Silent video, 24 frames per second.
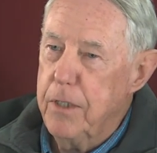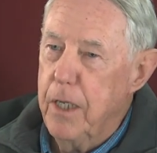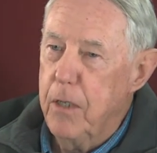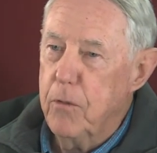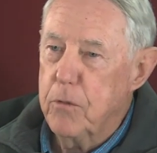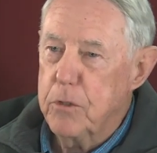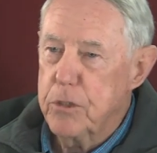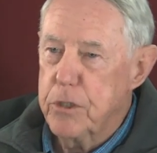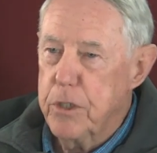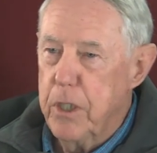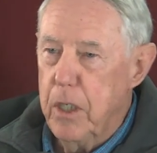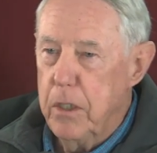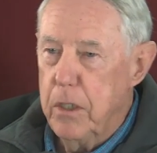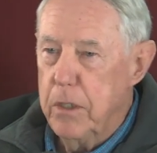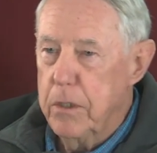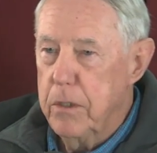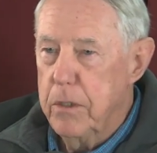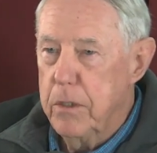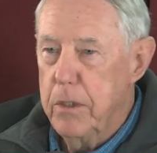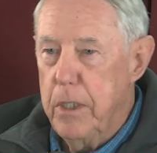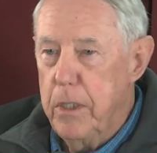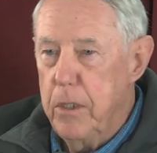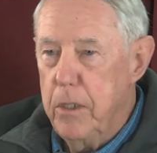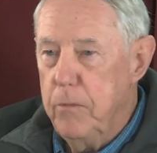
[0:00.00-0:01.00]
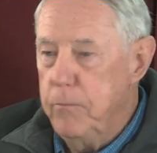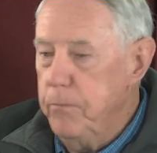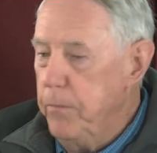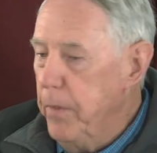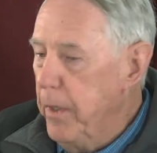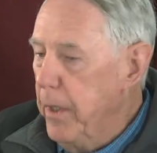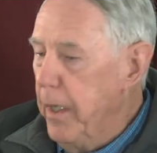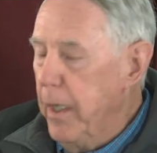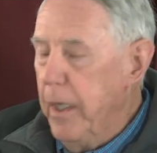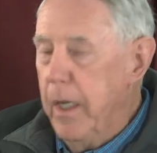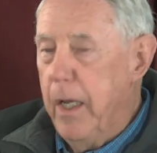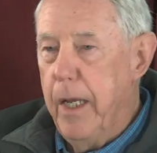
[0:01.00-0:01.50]
I was selling them
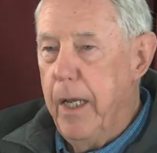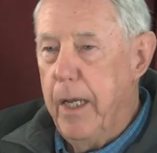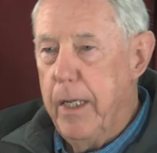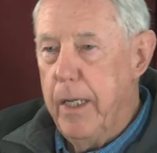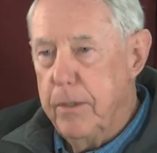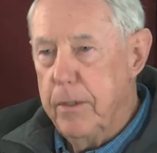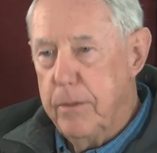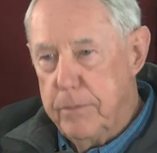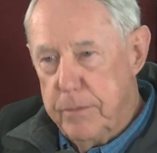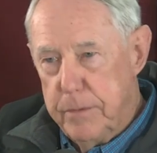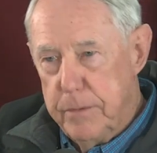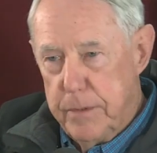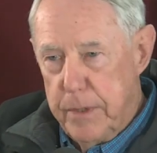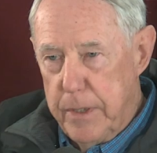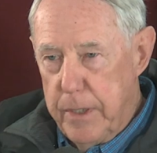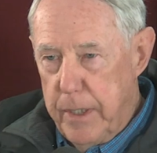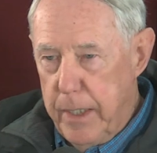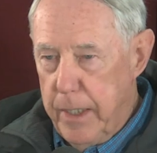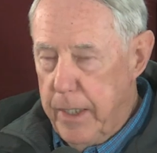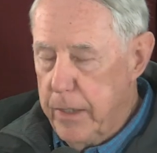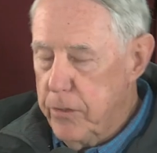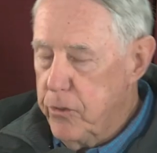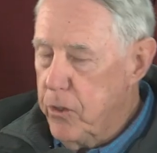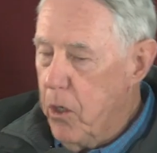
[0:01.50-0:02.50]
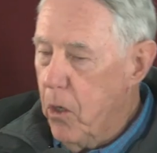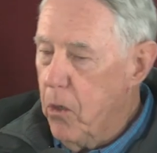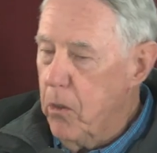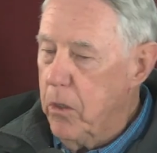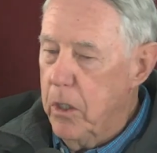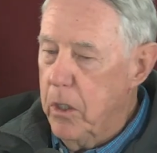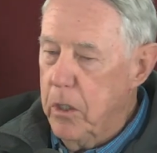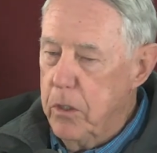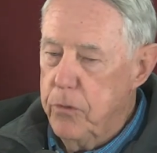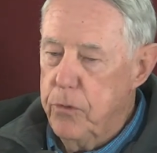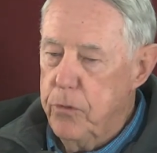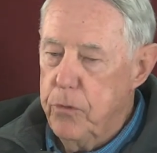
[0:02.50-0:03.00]
and
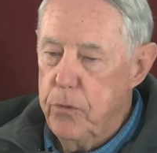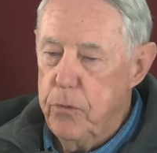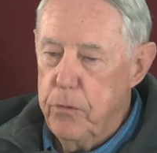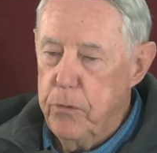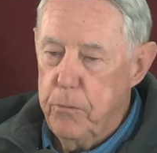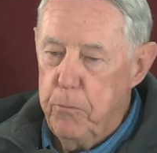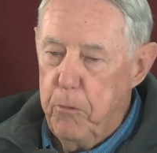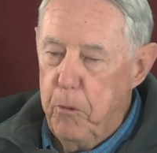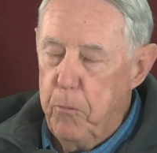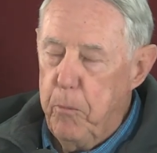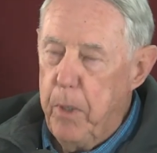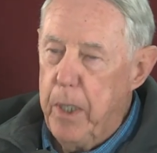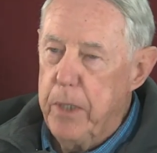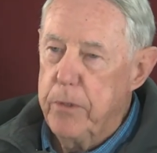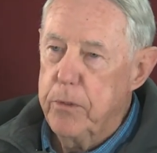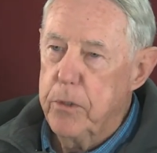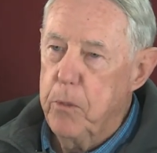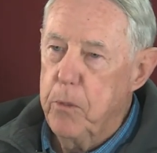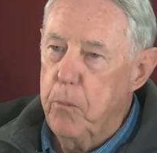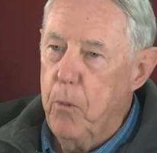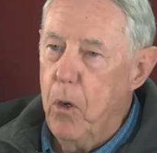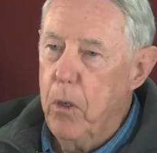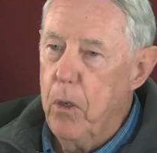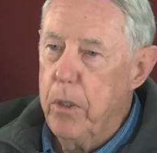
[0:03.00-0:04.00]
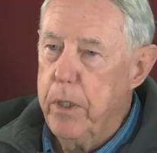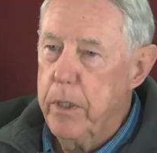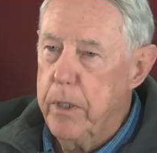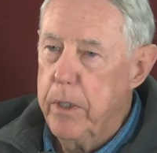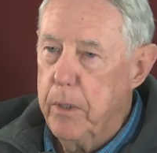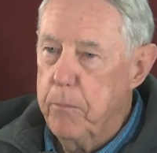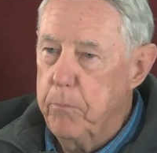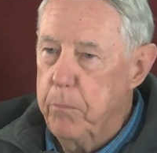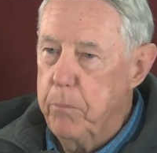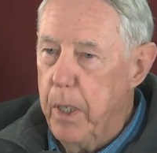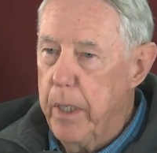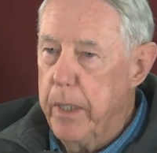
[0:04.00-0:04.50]
talking to them about their
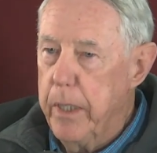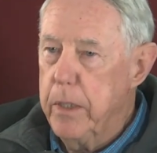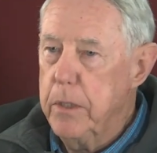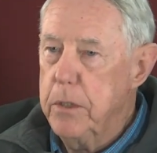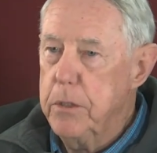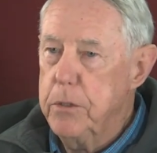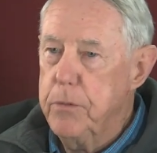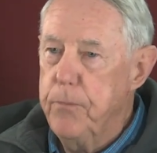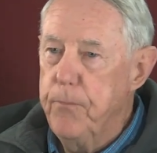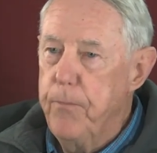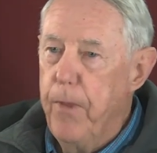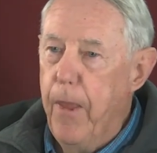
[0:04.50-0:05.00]
marketing plans.